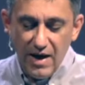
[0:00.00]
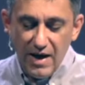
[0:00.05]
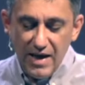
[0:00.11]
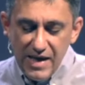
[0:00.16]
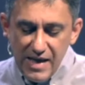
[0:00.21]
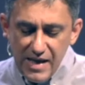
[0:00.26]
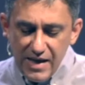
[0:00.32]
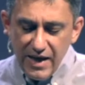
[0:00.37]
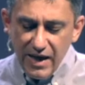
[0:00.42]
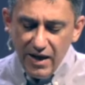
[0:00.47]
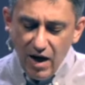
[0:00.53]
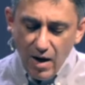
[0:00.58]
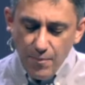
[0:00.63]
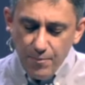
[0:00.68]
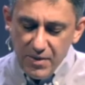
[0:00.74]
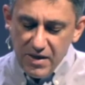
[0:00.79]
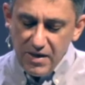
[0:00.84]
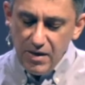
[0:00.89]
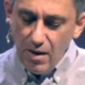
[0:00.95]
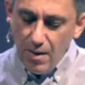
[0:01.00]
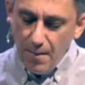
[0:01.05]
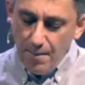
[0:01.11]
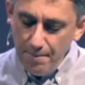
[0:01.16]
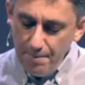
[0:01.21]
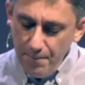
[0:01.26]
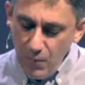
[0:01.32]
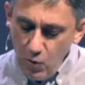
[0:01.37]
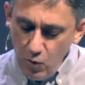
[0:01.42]
He cannot be
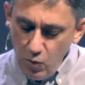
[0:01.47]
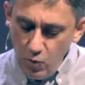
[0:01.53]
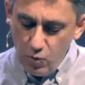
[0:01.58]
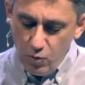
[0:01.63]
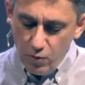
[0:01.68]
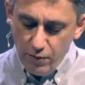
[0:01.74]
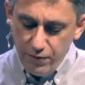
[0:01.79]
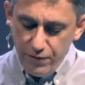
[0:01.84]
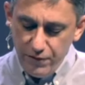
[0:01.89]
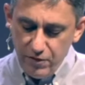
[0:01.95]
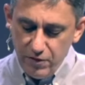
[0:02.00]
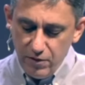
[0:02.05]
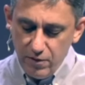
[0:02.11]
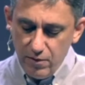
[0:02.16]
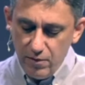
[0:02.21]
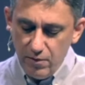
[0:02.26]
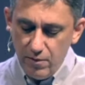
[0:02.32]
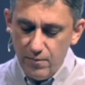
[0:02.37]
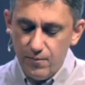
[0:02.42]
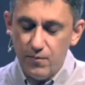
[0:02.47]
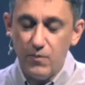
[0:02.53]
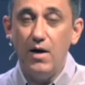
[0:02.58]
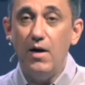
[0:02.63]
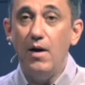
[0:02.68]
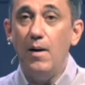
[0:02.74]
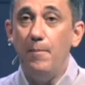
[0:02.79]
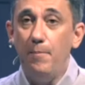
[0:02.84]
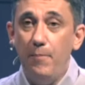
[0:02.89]
moved
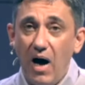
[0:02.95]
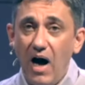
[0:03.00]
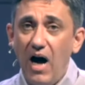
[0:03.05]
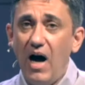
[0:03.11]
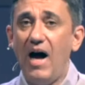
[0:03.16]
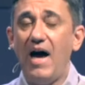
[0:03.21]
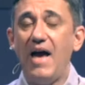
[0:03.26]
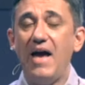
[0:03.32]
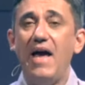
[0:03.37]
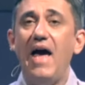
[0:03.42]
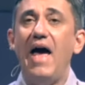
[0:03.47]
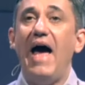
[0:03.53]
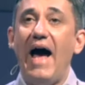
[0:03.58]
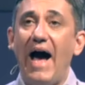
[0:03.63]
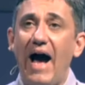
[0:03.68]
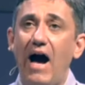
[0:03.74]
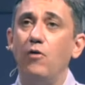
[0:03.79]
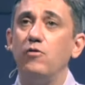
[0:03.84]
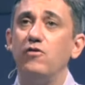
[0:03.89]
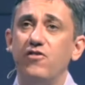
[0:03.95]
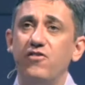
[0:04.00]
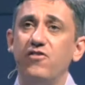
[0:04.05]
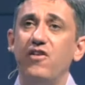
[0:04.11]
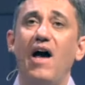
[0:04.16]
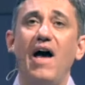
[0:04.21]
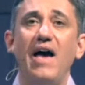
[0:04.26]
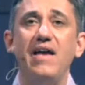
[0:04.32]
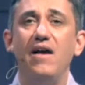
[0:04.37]
by
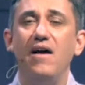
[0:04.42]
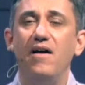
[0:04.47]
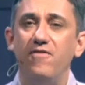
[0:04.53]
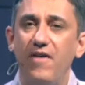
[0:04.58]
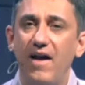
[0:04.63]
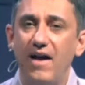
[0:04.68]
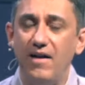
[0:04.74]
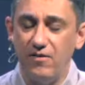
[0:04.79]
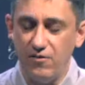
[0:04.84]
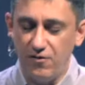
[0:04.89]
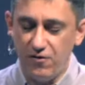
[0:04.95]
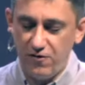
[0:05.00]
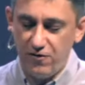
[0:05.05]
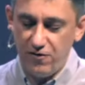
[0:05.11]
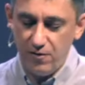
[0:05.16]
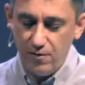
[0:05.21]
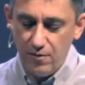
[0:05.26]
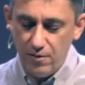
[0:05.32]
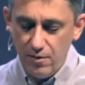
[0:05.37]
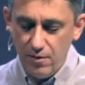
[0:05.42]
outside events.